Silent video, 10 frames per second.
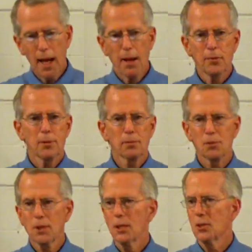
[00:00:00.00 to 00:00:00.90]
we have
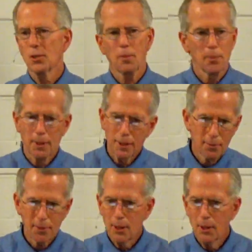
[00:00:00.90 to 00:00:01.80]
to sense
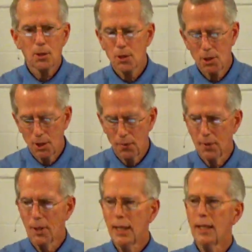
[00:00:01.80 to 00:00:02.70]
something of the urgency
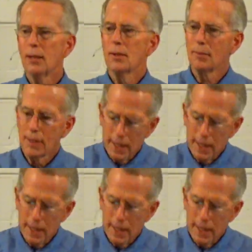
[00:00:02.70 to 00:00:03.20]
of the need.